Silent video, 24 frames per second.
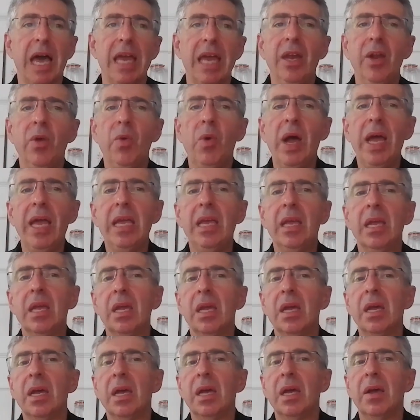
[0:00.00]
And in a way,
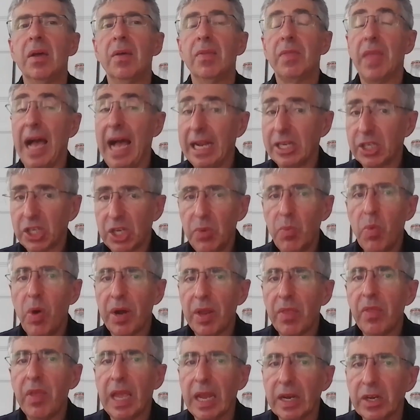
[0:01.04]
actually, one
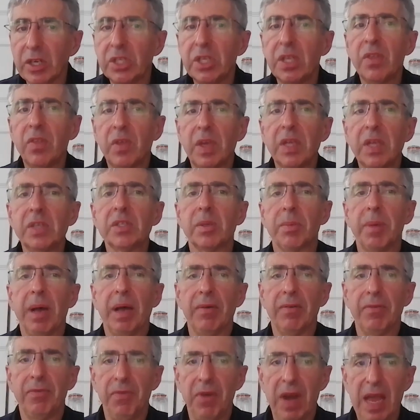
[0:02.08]
of the interesting things about
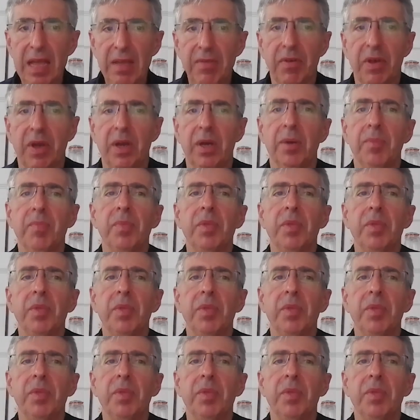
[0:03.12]
flavor